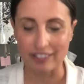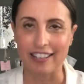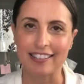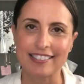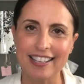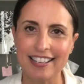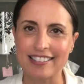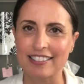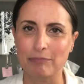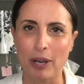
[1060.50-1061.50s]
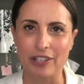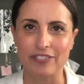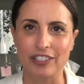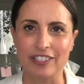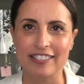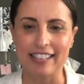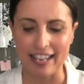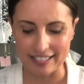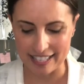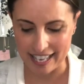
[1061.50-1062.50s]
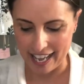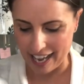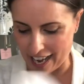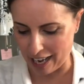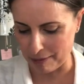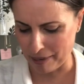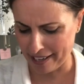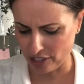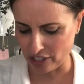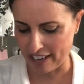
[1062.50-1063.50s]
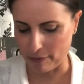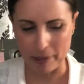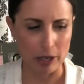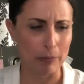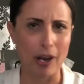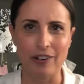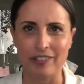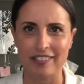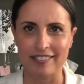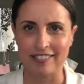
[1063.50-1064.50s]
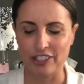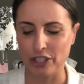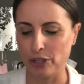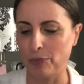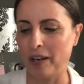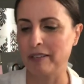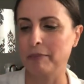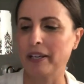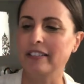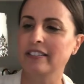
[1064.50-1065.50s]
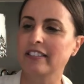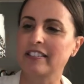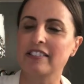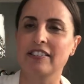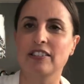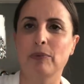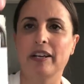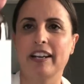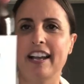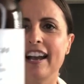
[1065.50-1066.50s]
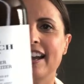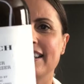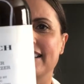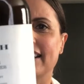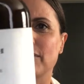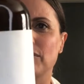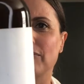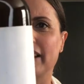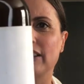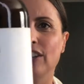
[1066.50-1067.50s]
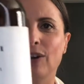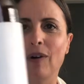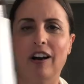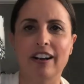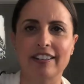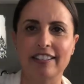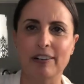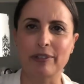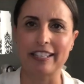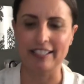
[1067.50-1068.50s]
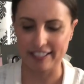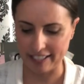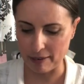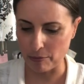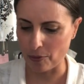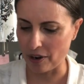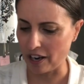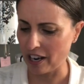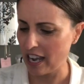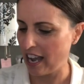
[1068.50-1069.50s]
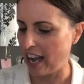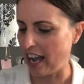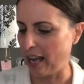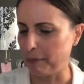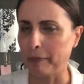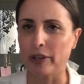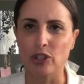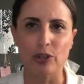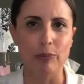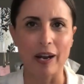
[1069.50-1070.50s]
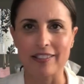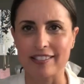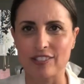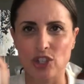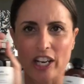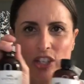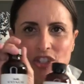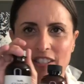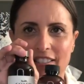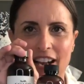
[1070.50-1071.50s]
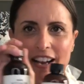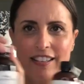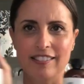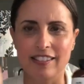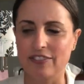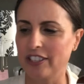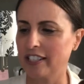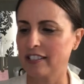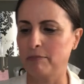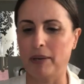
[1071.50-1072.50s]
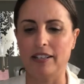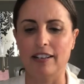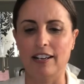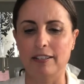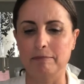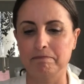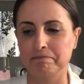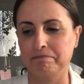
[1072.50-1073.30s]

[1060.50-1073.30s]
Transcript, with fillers: like I said, as a part of a little set. Um, I actually have a bigger bottle. This is the new one, but this is the one I had that I was running low on, and I would needed to get more. Um, I'm not sure why they changed the size of this, but um,